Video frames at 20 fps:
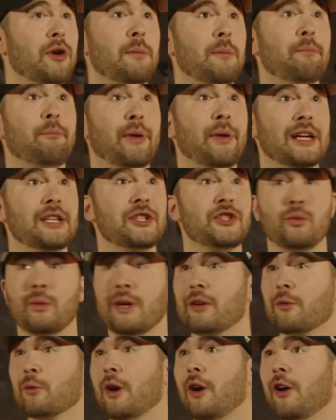bunch
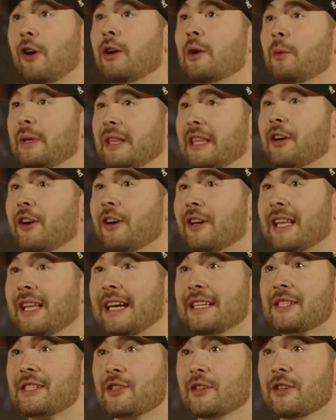went wrong with the
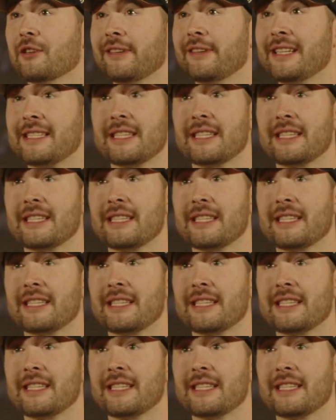online service.